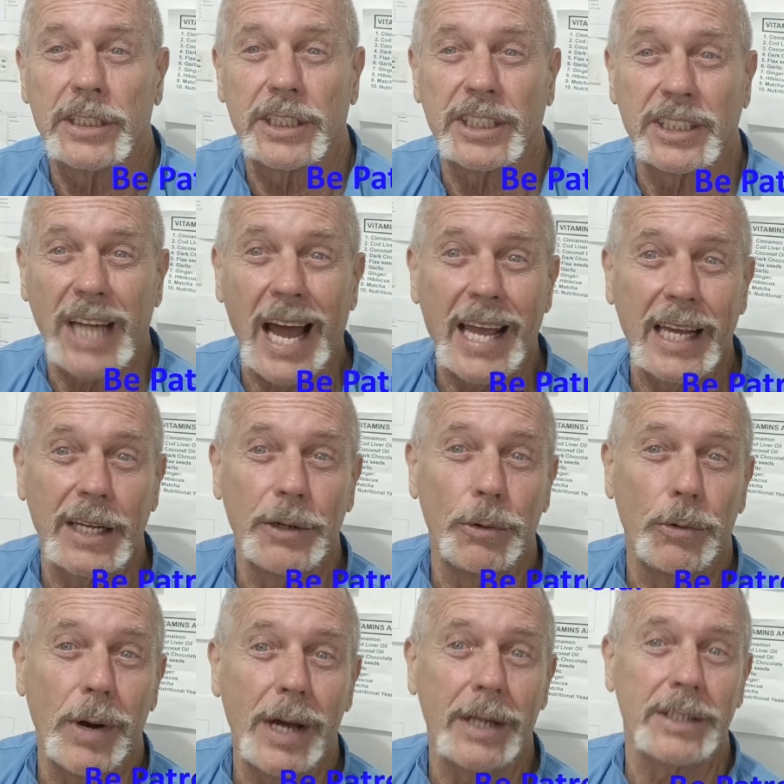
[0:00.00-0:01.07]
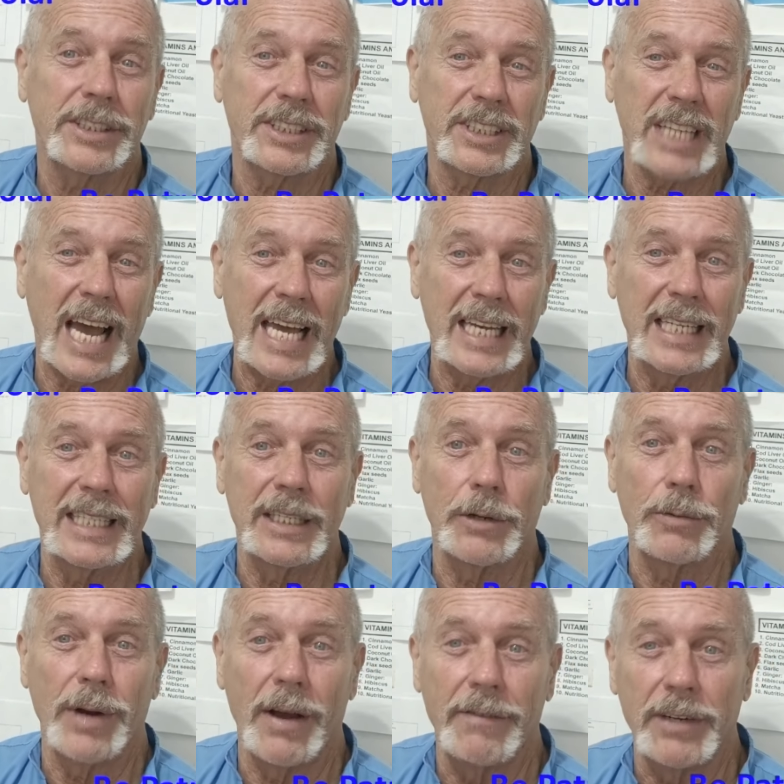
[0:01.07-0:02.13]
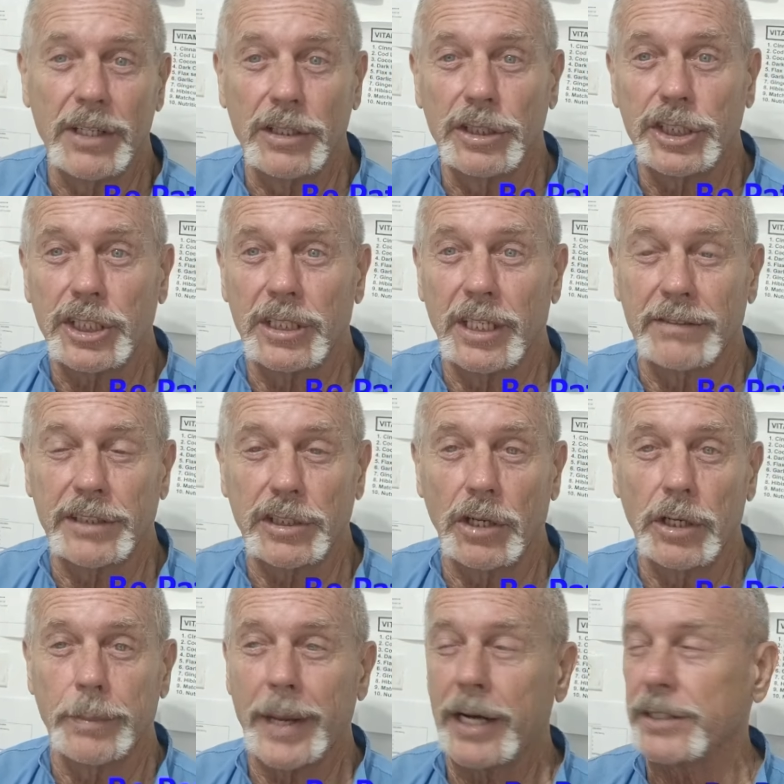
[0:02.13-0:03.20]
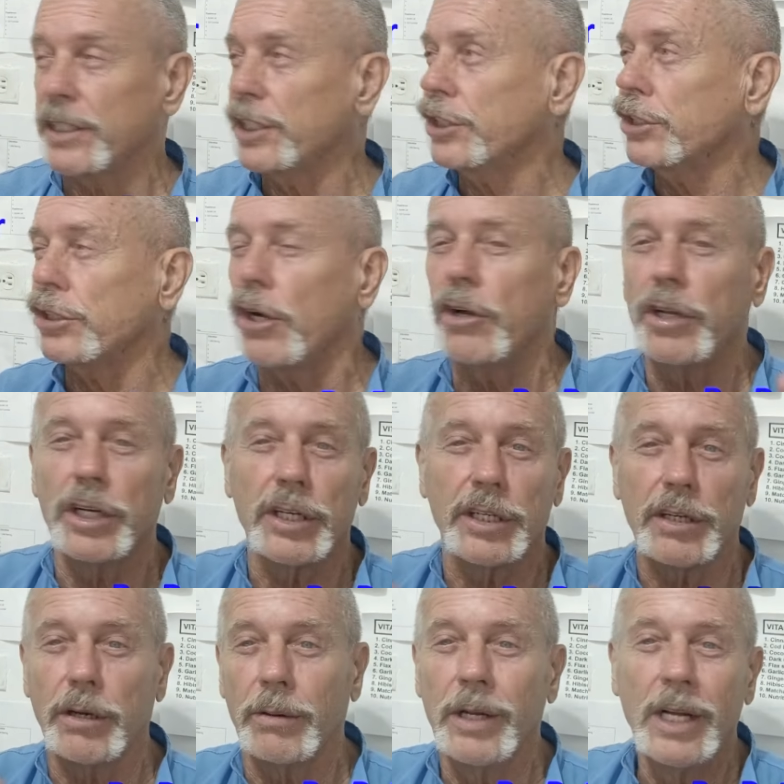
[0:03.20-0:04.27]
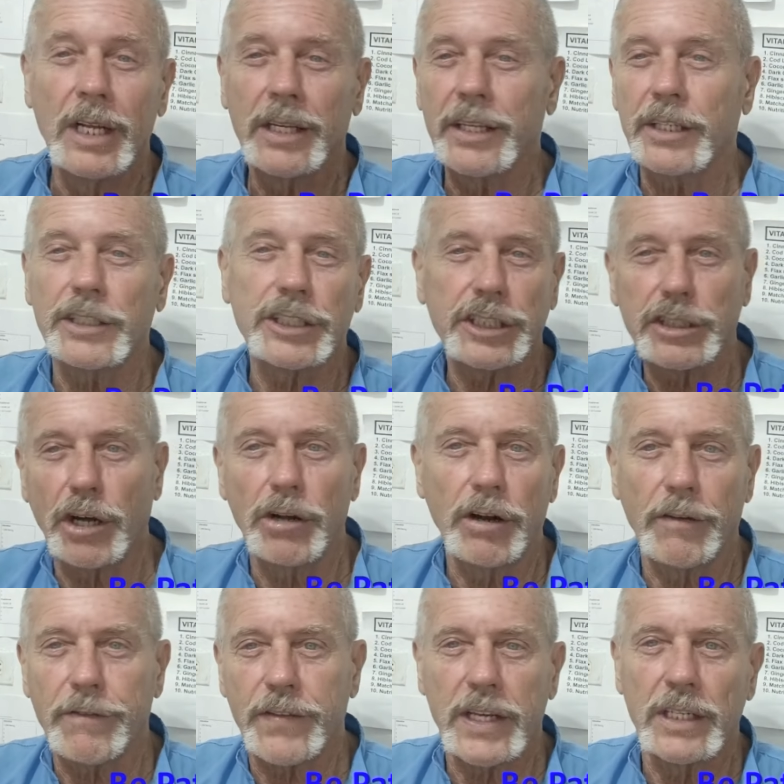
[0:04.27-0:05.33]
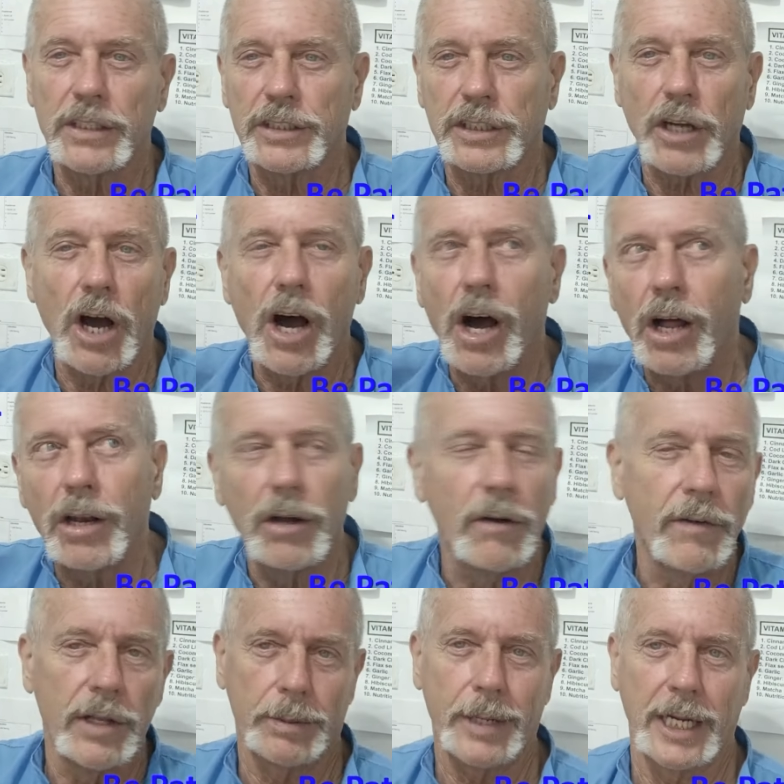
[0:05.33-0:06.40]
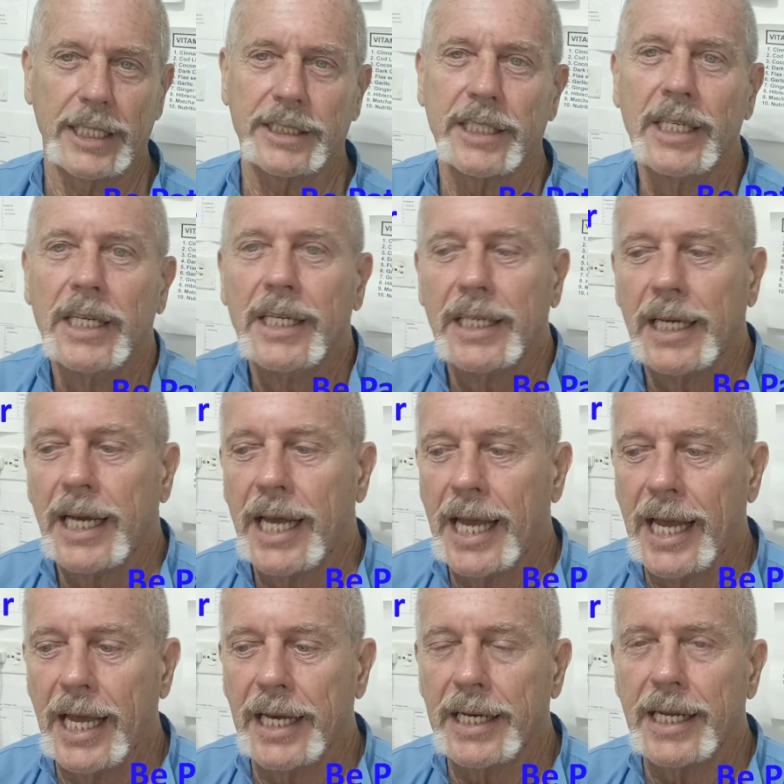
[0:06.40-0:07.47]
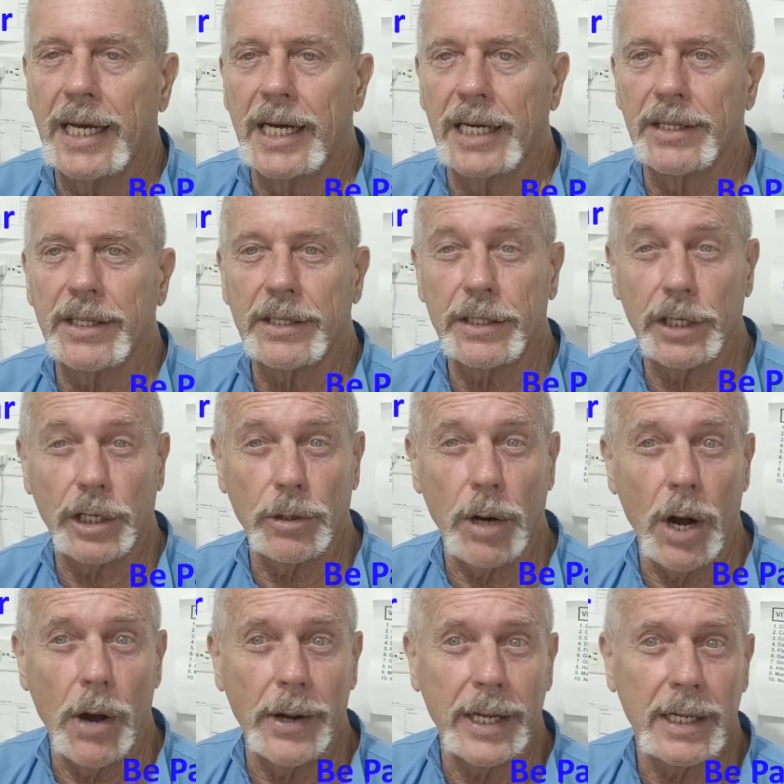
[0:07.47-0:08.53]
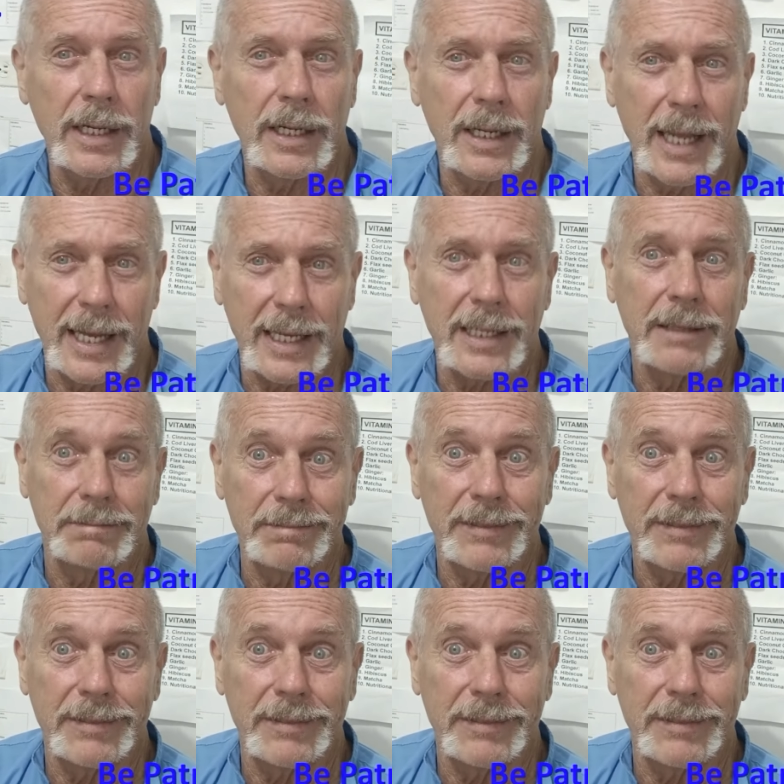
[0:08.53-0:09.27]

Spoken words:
this silent revolution of solar panels. There's little solar fields all over the place. And they're growing like,